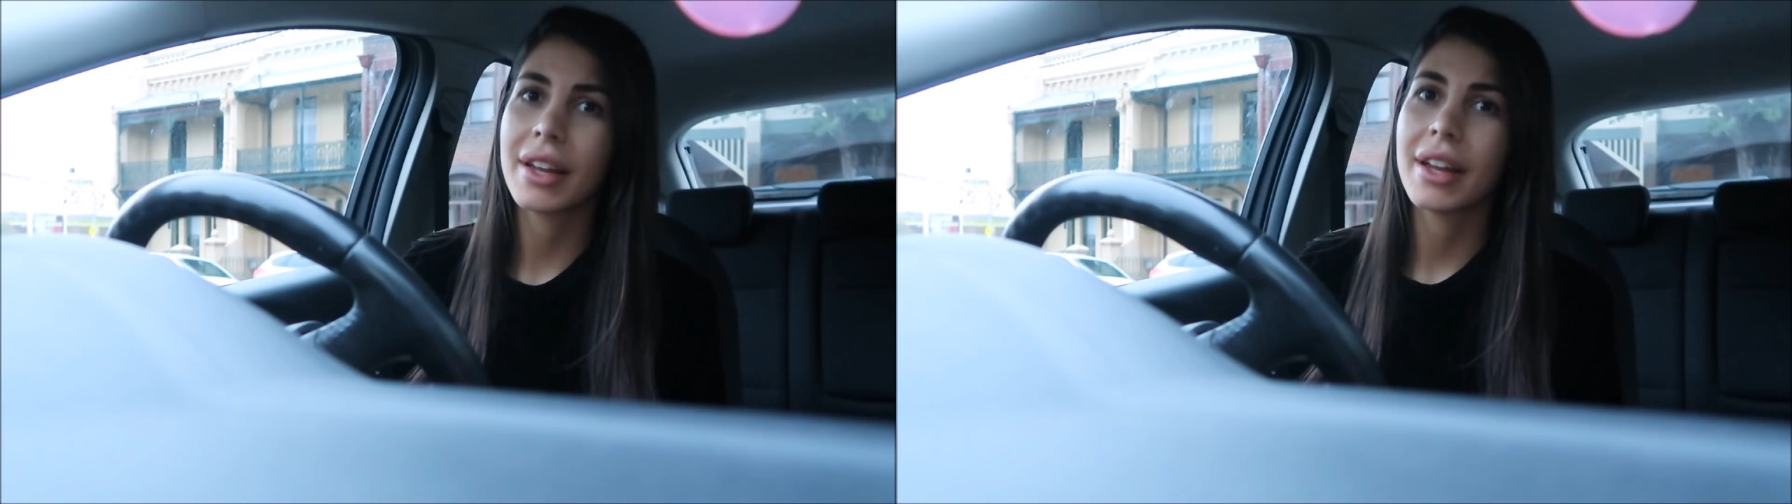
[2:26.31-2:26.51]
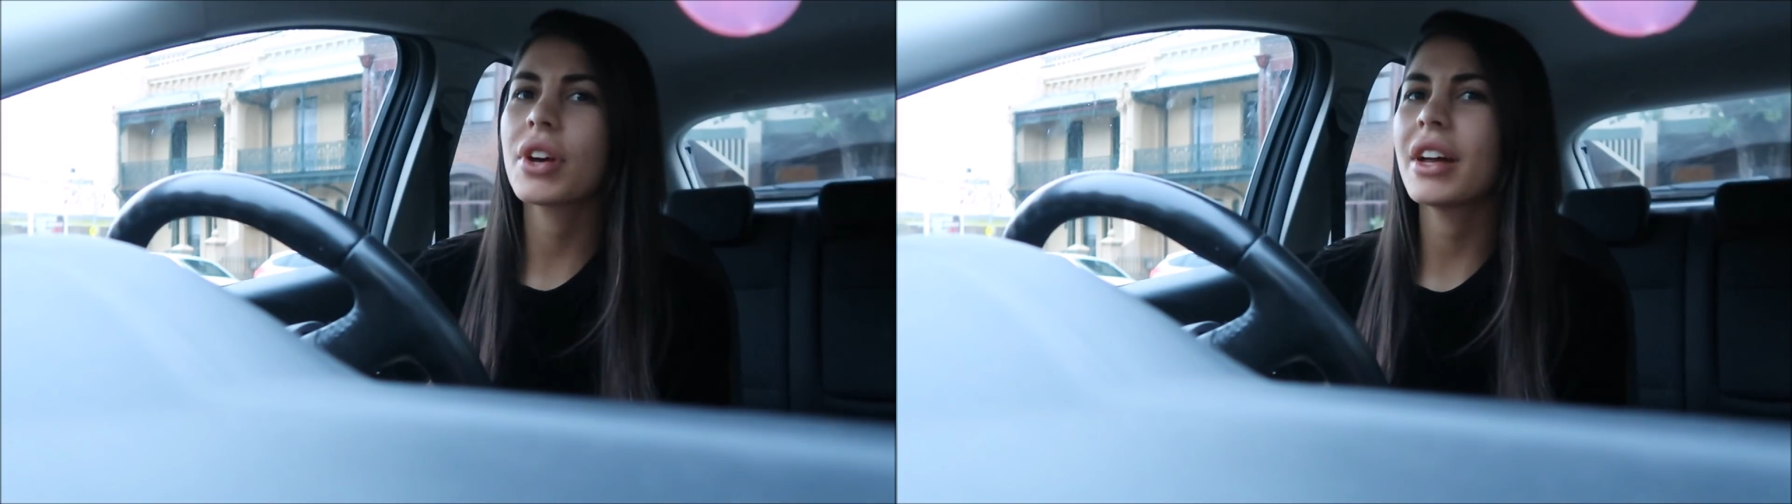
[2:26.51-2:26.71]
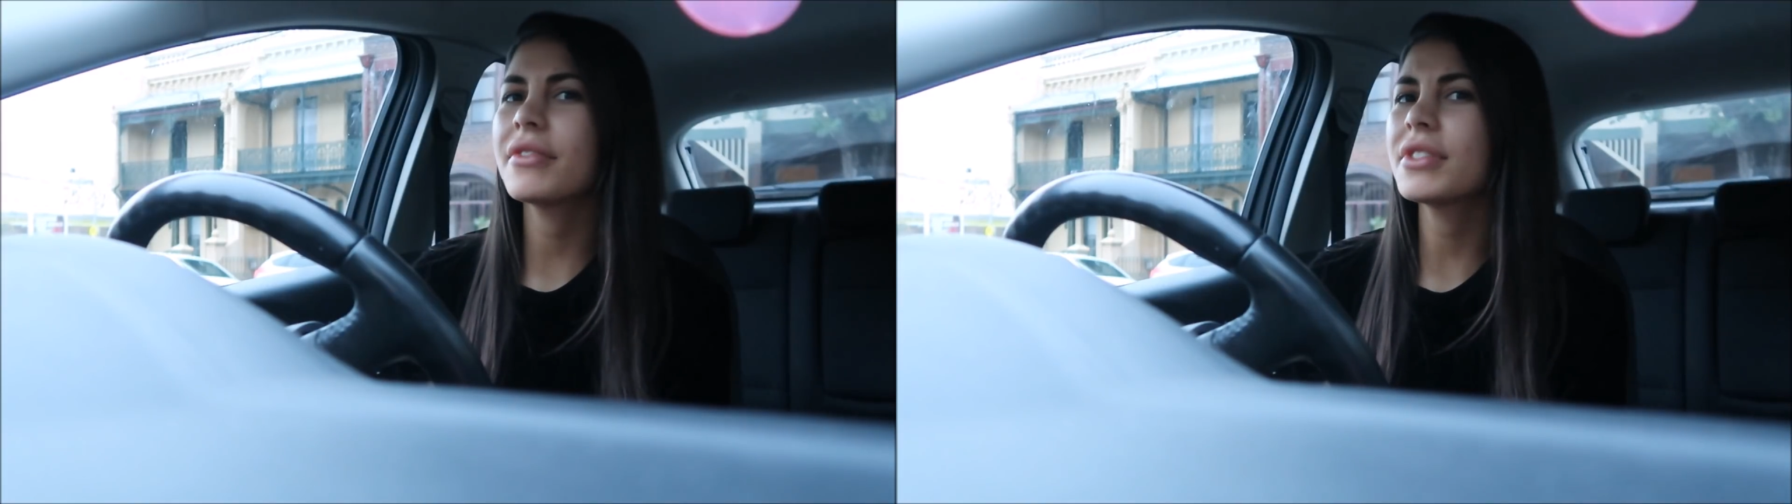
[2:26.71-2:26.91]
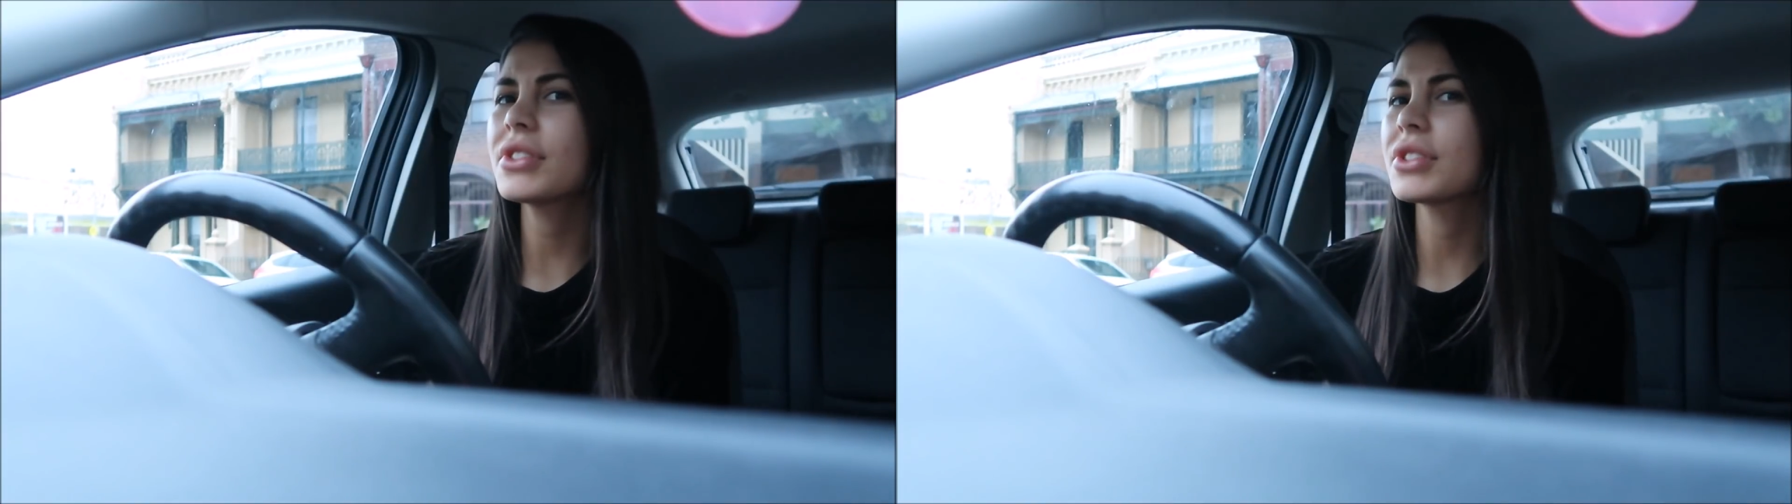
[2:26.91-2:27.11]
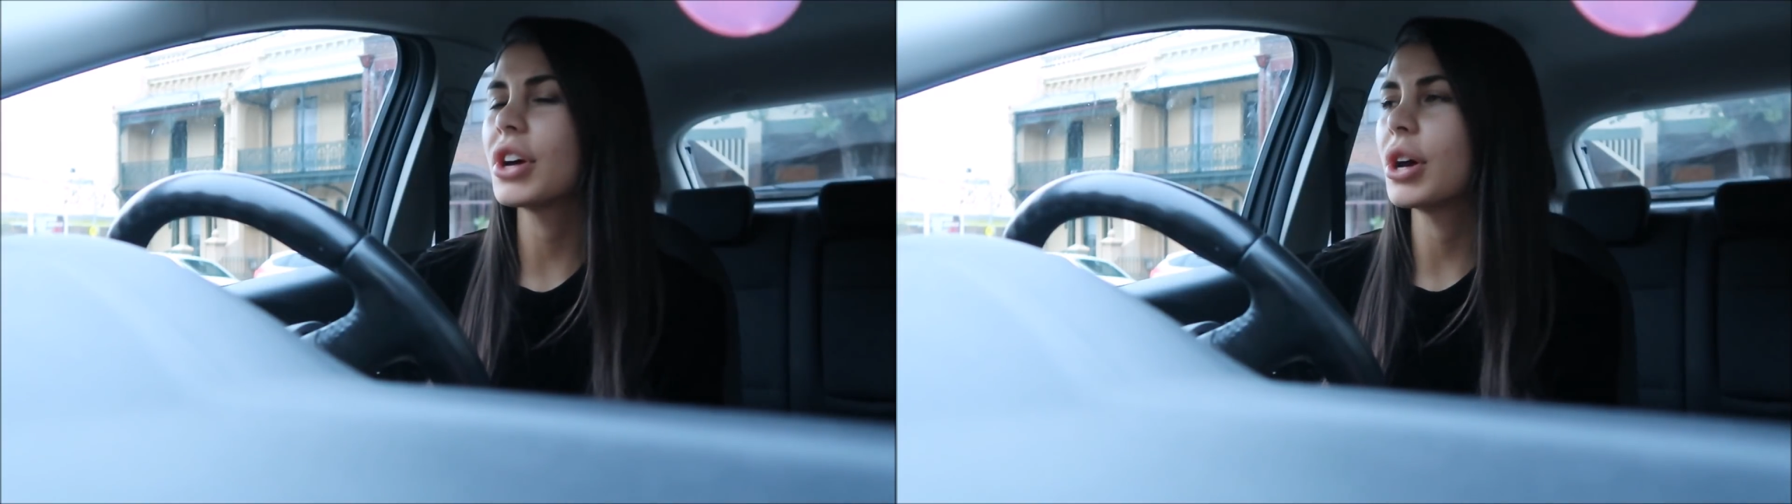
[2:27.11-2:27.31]
It's kind of
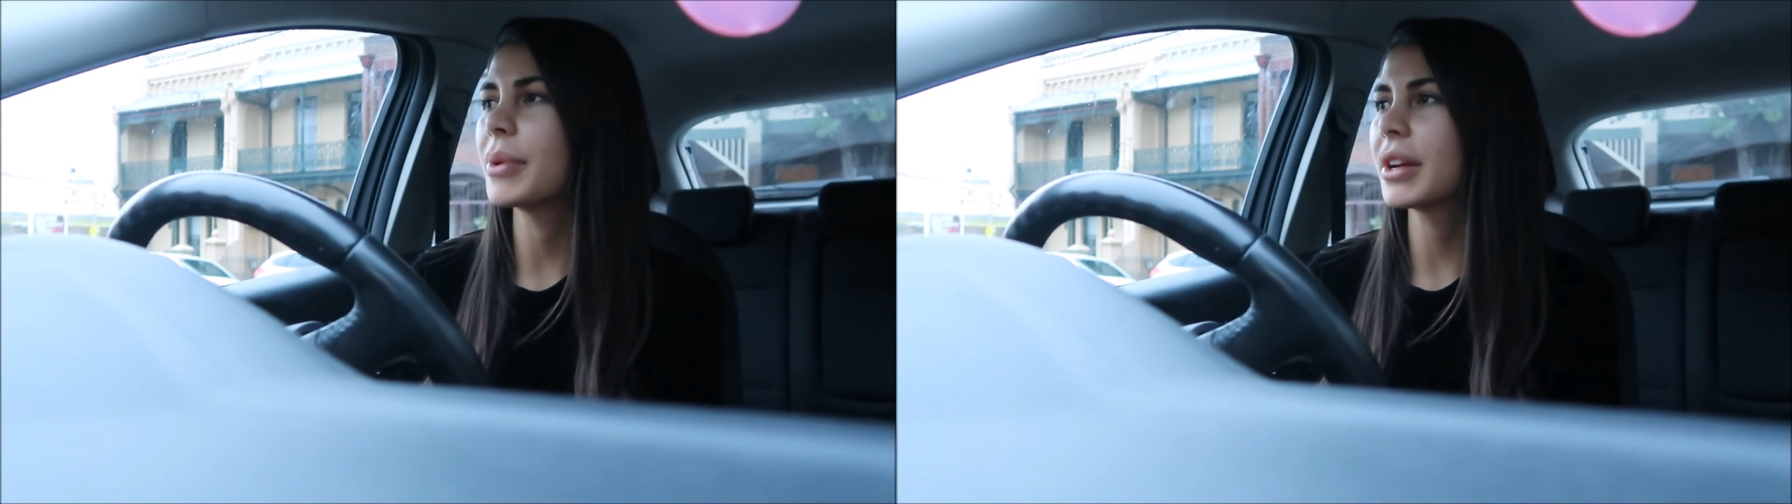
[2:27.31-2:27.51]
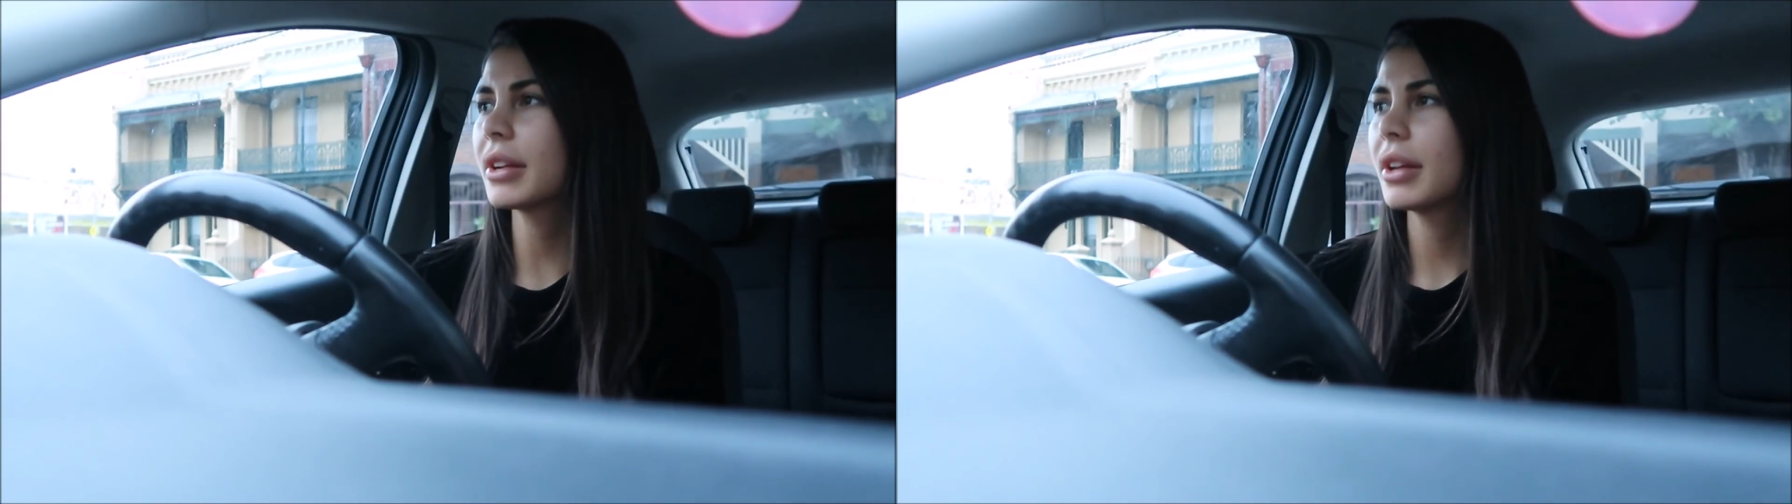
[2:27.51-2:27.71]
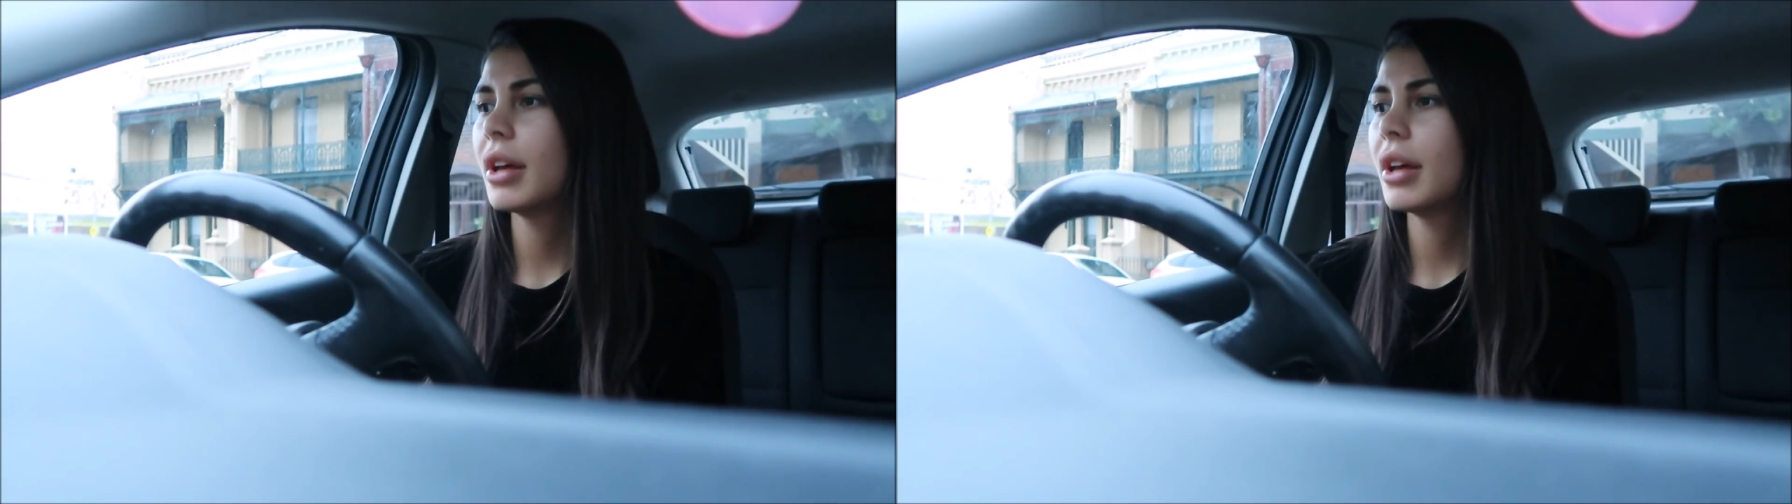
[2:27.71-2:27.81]
disturbing.